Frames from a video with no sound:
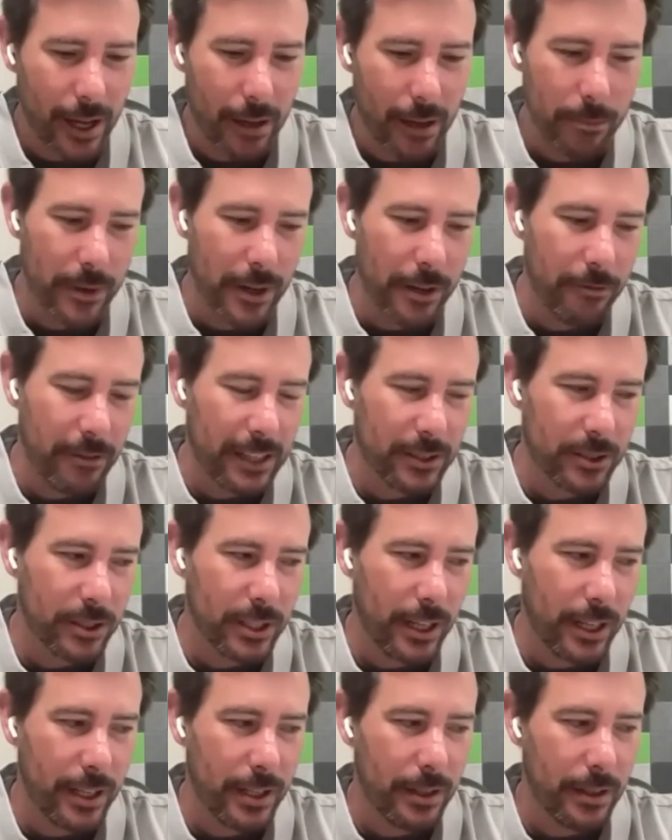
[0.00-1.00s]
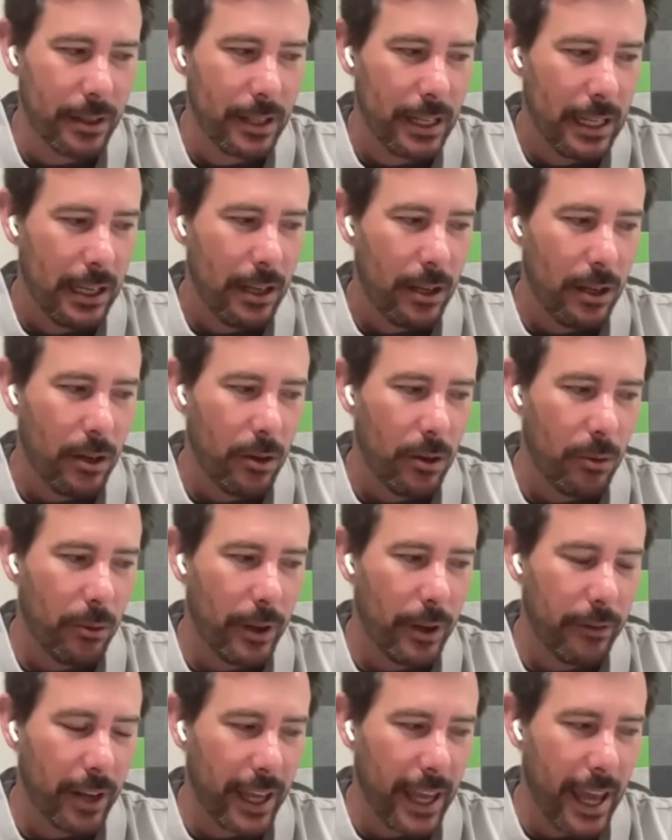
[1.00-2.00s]
company Vesta, and
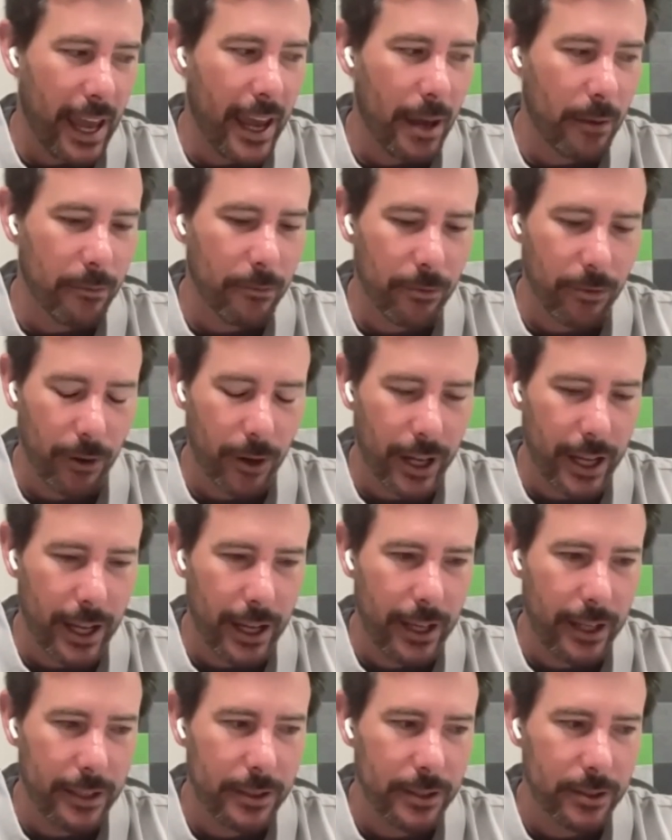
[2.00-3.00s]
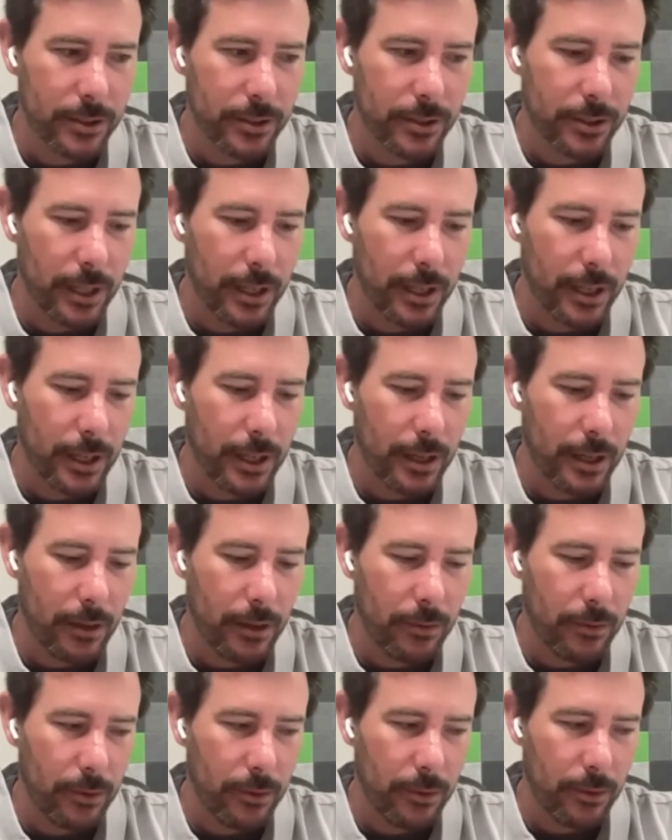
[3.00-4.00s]
we have a camp for kids uh,
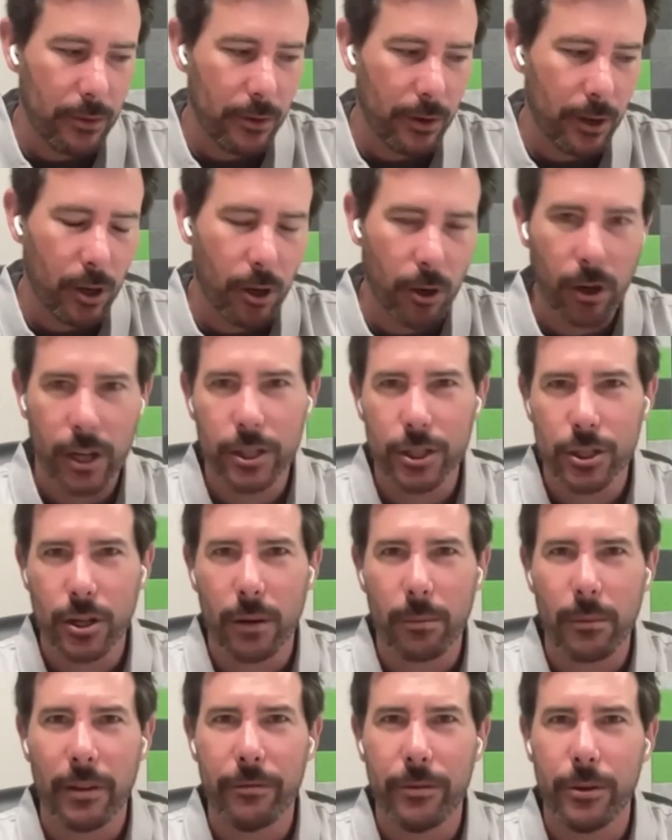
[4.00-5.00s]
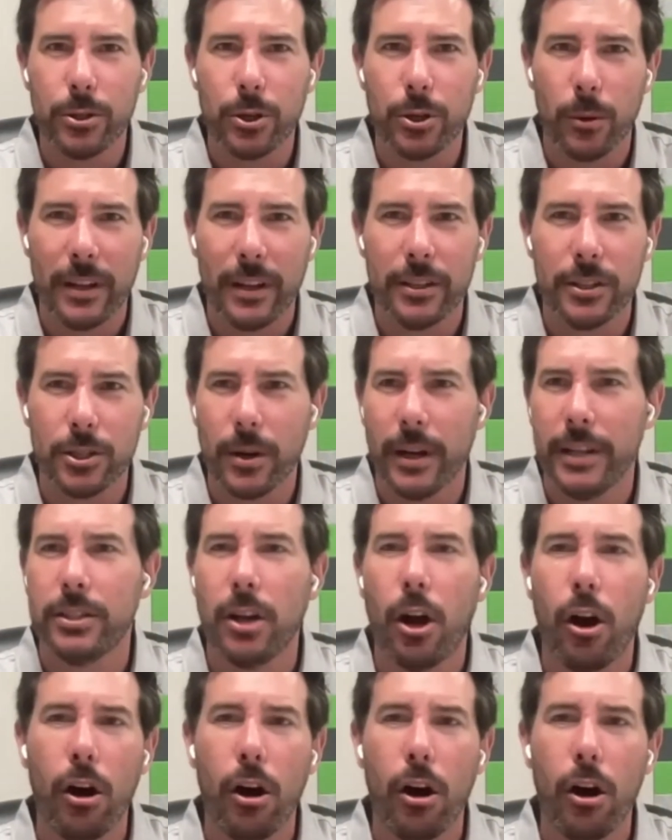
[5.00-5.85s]
called Construct My Future around the trades.